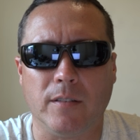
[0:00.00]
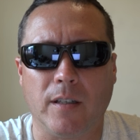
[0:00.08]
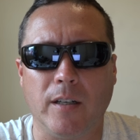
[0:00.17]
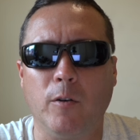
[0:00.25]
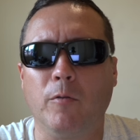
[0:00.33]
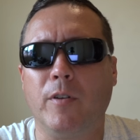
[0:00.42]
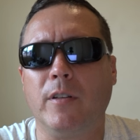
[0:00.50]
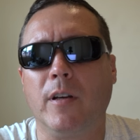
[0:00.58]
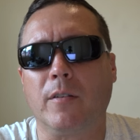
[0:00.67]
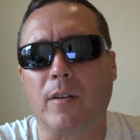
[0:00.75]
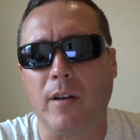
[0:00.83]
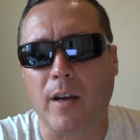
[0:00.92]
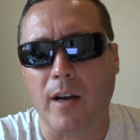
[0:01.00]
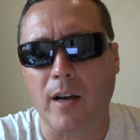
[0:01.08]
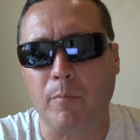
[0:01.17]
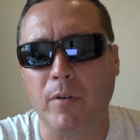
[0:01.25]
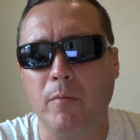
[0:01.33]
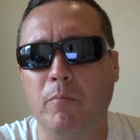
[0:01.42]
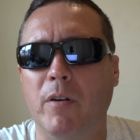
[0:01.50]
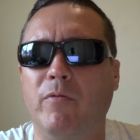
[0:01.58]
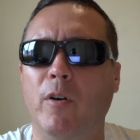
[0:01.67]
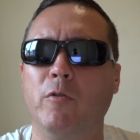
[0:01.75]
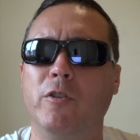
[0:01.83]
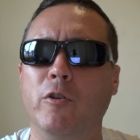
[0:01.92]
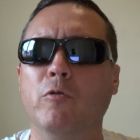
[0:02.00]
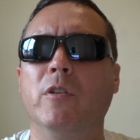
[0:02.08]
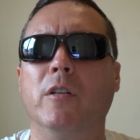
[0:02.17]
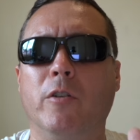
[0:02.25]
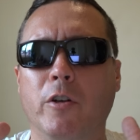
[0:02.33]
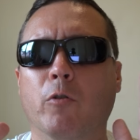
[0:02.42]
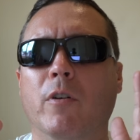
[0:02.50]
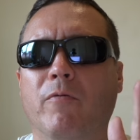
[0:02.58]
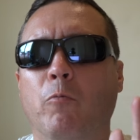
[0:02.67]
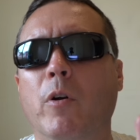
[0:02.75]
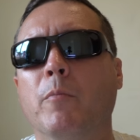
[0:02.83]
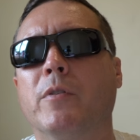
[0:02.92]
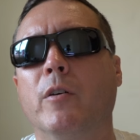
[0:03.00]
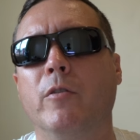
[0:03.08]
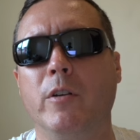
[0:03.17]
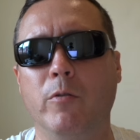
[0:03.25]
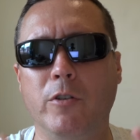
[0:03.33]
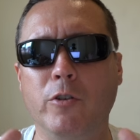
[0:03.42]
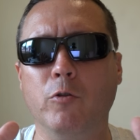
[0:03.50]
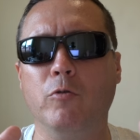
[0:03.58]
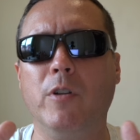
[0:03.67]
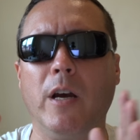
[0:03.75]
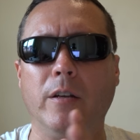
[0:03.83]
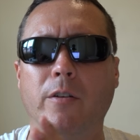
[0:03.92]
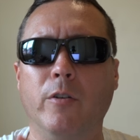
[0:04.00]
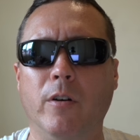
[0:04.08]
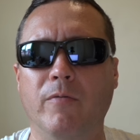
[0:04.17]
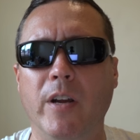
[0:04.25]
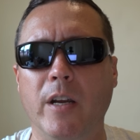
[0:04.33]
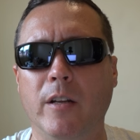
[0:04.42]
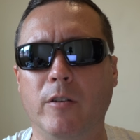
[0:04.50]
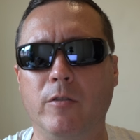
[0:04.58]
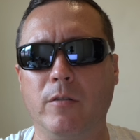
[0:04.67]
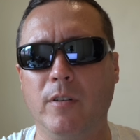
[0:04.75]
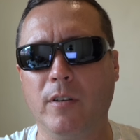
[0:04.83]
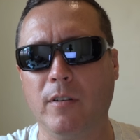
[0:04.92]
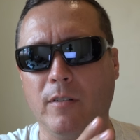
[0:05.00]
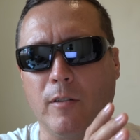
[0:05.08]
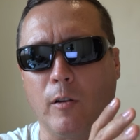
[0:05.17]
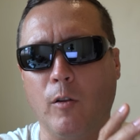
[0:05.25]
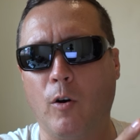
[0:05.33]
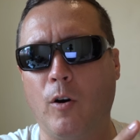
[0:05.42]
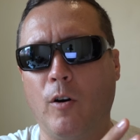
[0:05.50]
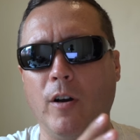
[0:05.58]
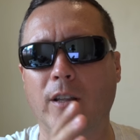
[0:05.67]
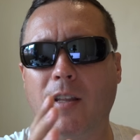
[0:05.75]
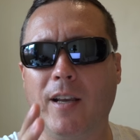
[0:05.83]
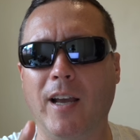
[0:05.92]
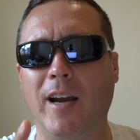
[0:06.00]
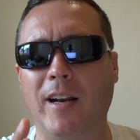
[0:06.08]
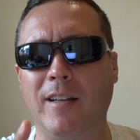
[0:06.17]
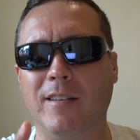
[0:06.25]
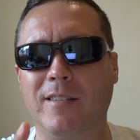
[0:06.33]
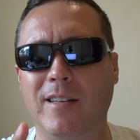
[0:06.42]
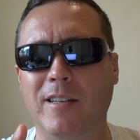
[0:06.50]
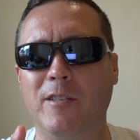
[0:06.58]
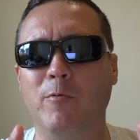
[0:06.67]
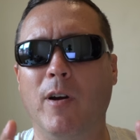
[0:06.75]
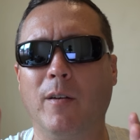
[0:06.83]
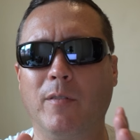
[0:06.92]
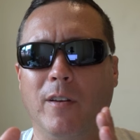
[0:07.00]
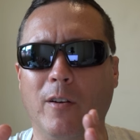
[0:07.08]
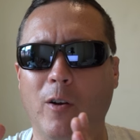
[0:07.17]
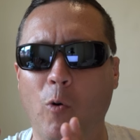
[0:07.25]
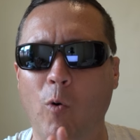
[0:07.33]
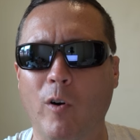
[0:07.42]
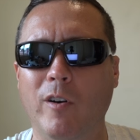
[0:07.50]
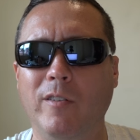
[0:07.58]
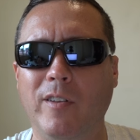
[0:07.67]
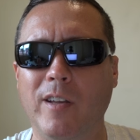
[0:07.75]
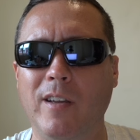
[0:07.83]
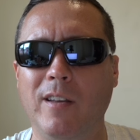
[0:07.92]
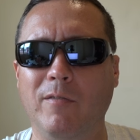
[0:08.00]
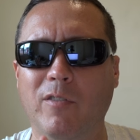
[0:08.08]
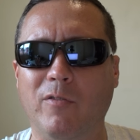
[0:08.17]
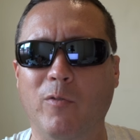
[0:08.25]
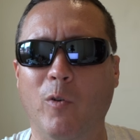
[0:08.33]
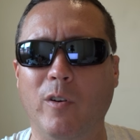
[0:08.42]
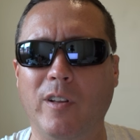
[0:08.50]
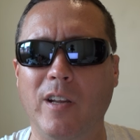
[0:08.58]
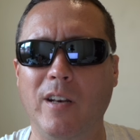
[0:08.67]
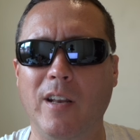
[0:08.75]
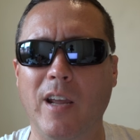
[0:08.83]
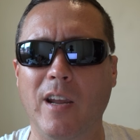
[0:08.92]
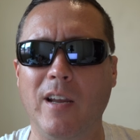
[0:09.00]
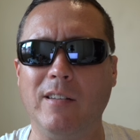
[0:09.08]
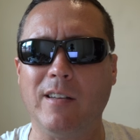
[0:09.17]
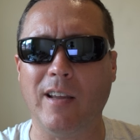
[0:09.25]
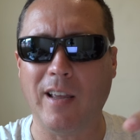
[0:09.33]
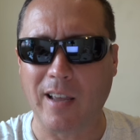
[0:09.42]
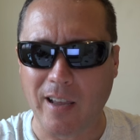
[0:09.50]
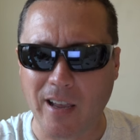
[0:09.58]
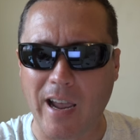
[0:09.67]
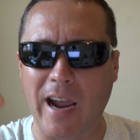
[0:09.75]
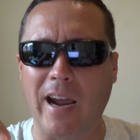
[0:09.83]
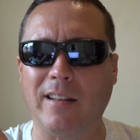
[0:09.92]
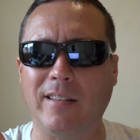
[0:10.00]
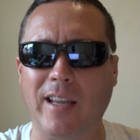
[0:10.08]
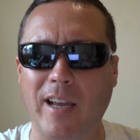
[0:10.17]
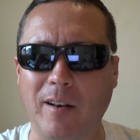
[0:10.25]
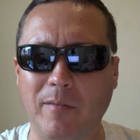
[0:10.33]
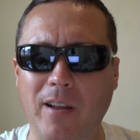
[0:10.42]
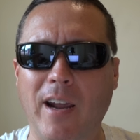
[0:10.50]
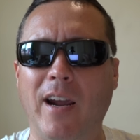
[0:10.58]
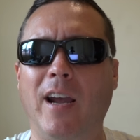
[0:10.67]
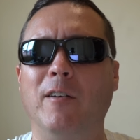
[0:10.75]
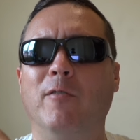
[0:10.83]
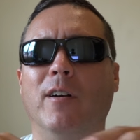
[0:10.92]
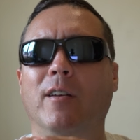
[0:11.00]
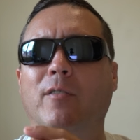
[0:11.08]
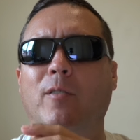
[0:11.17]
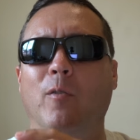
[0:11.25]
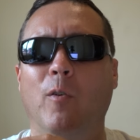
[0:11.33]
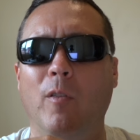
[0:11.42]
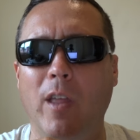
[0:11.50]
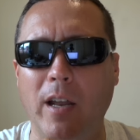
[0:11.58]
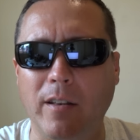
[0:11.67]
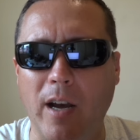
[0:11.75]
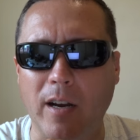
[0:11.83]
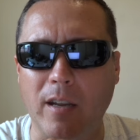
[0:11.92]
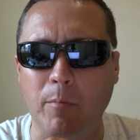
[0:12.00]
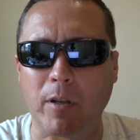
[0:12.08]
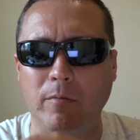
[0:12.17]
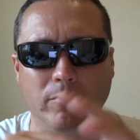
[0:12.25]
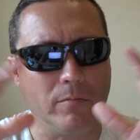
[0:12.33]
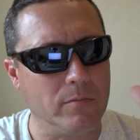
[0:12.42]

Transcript: I don't think that's going to happen, but folks, use it to your, what I'm telling you is use that to your advantage. The law and the guidance says you have to quarantine for 14 days at that address on that document.